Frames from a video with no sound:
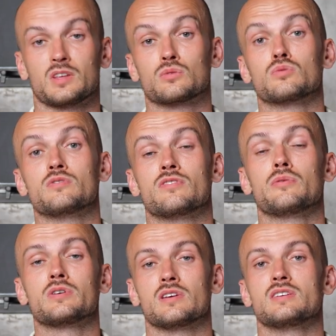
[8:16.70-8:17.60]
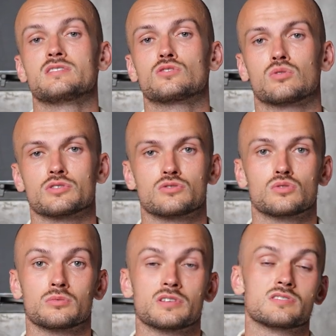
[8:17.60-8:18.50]
It would be very easy to
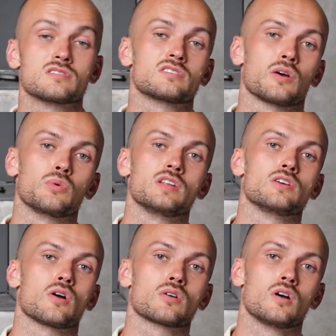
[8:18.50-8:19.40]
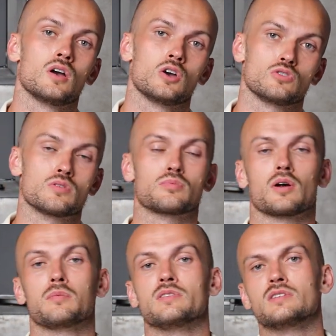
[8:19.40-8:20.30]
assume that since they're really young, you'll
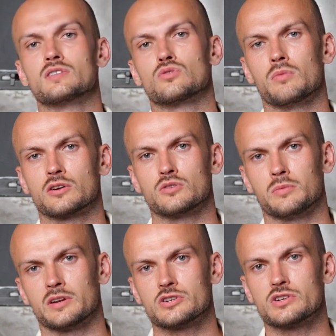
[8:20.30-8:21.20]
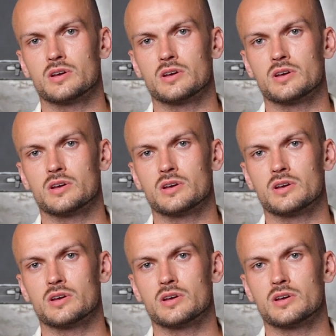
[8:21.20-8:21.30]
probably need to micromanage